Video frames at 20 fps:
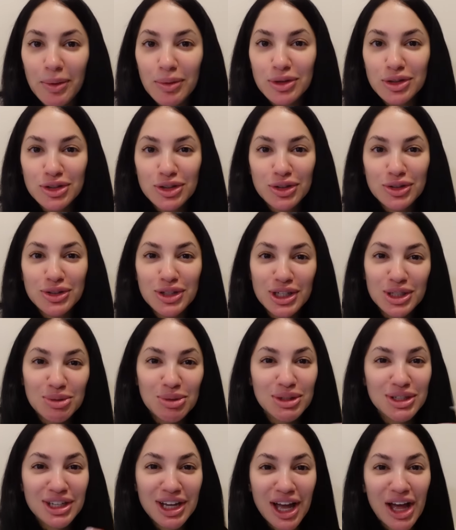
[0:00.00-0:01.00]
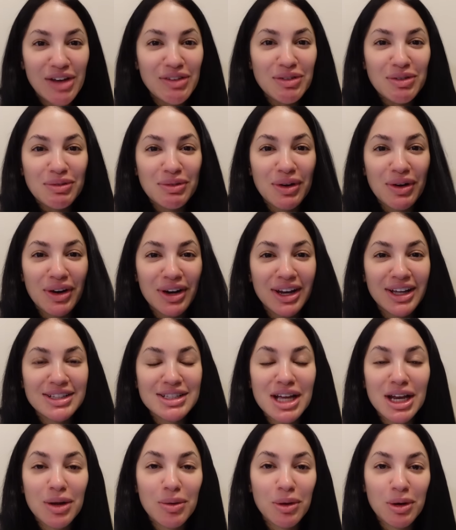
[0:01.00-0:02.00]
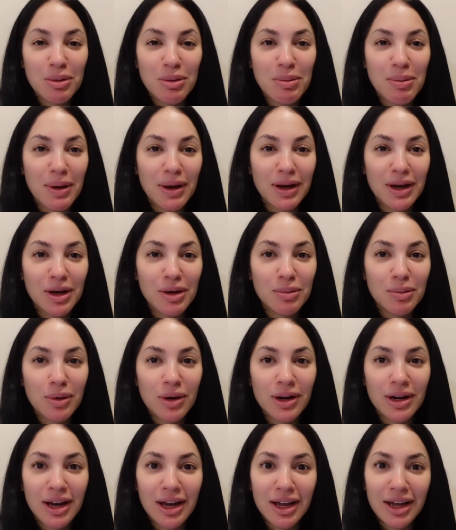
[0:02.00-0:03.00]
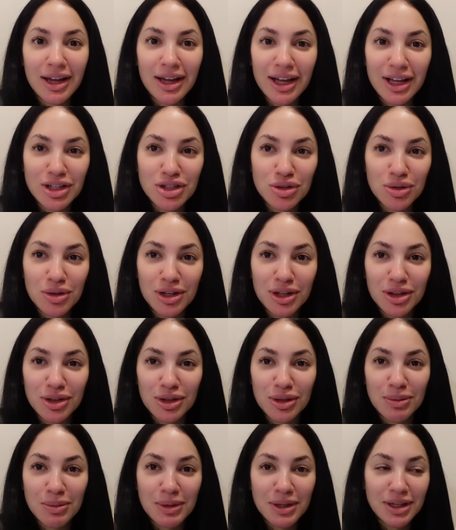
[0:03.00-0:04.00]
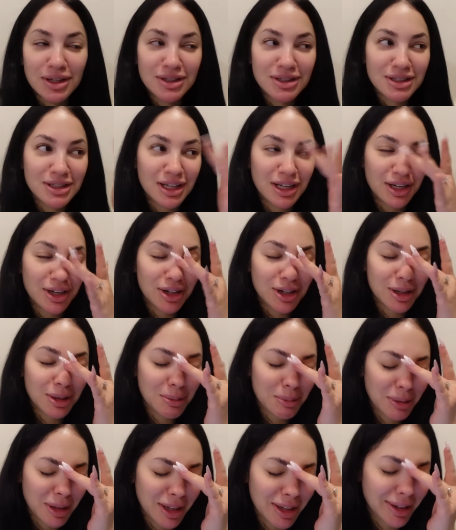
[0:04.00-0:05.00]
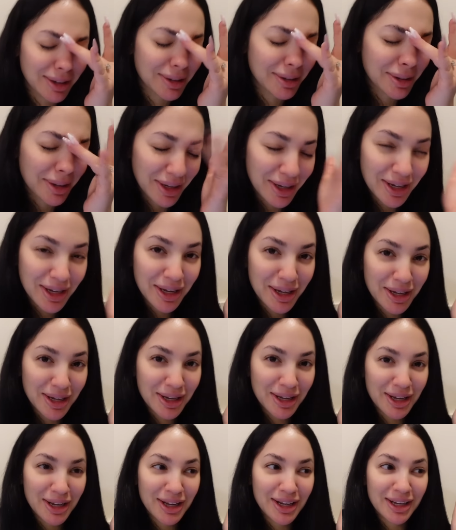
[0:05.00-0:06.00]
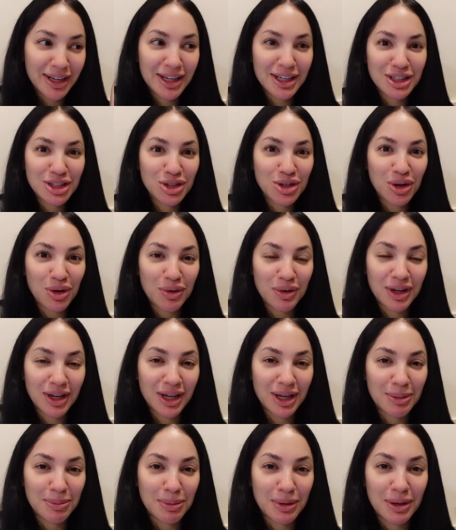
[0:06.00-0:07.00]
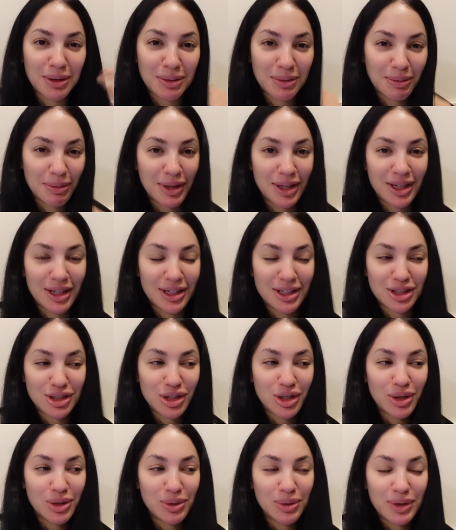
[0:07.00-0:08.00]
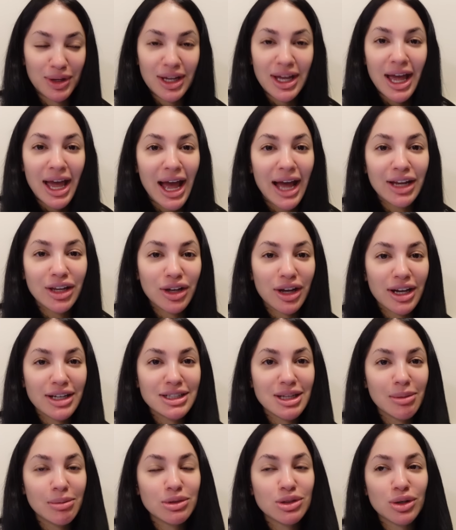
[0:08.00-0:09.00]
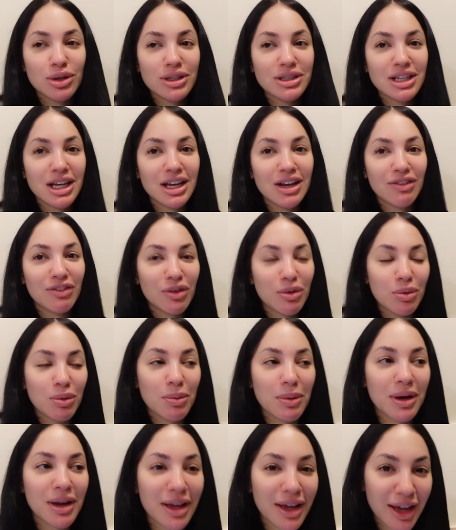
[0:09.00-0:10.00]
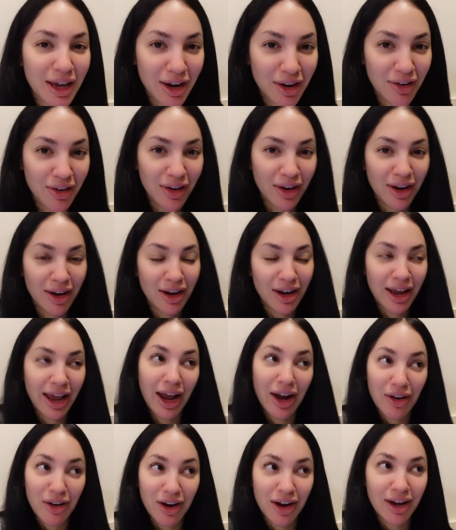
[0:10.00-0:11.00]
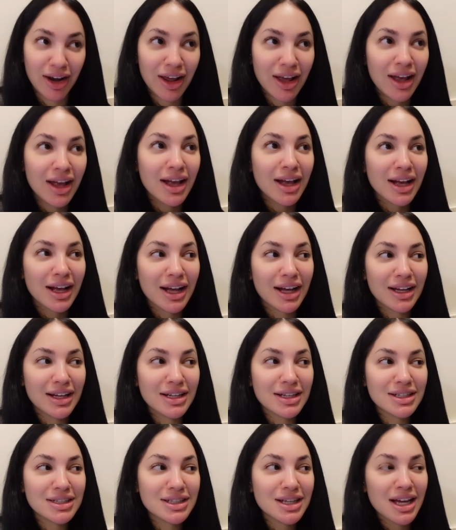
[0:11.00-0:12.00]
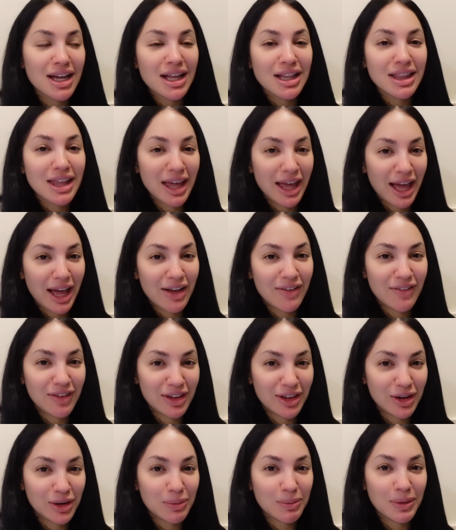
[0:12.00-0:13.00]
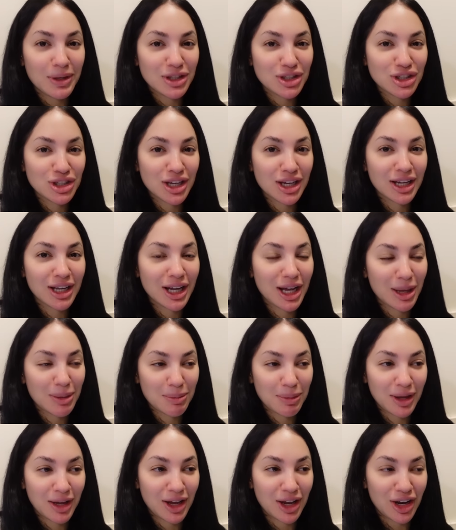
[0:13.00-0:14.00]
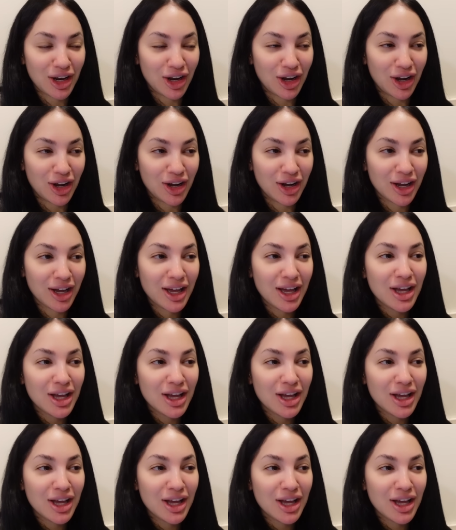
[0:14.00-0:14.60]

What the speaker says: I was so desperate to have him already because I didn't want to be pregnant anymore. And, like, it's already 3 months later, and I'm like, he's growing up on me. So, and you guys, I'm so excited for Ruben and Karen because they have a little munchkin coming along.